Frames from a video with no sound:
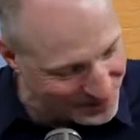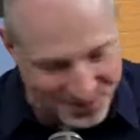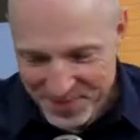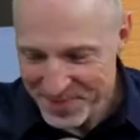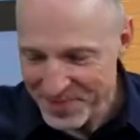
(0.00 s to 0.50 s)

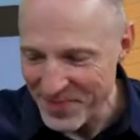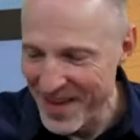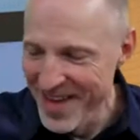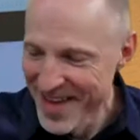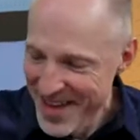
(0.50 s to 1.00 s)

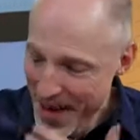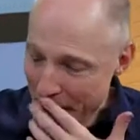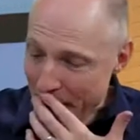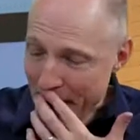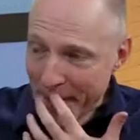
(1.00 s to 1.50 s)
Oreos.
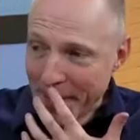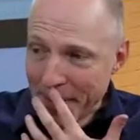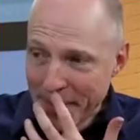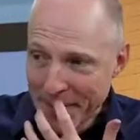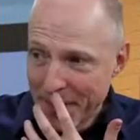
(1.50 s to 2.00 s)
Do